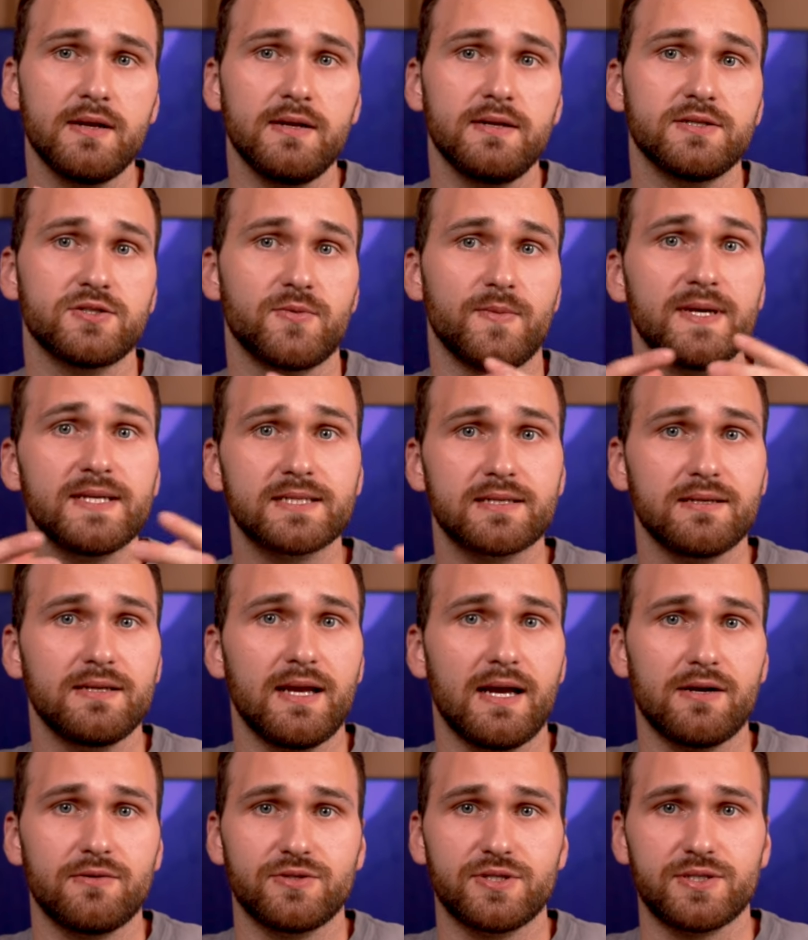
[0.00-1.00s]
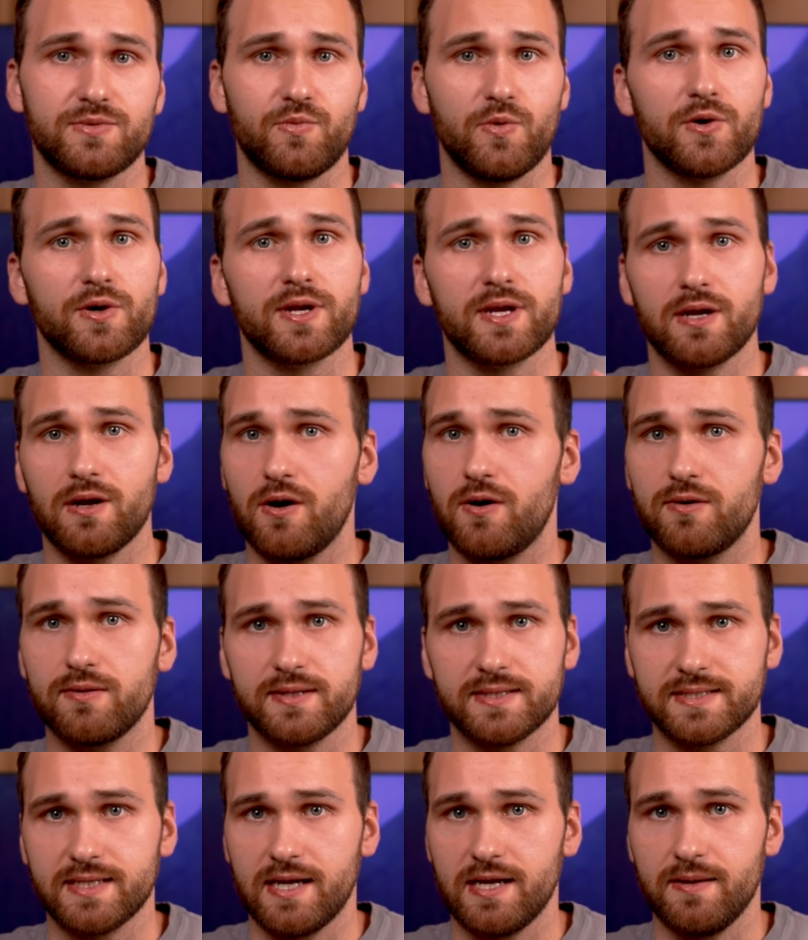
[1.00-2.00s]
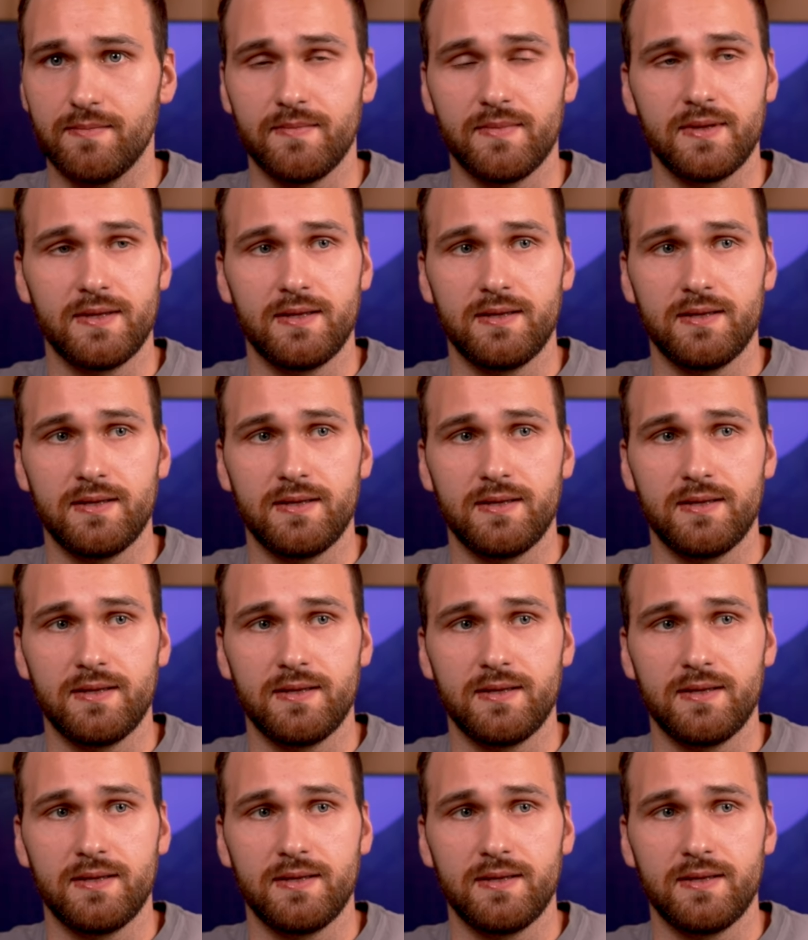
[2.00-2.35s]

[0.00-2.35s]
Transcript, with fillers: So basically I was just working all the time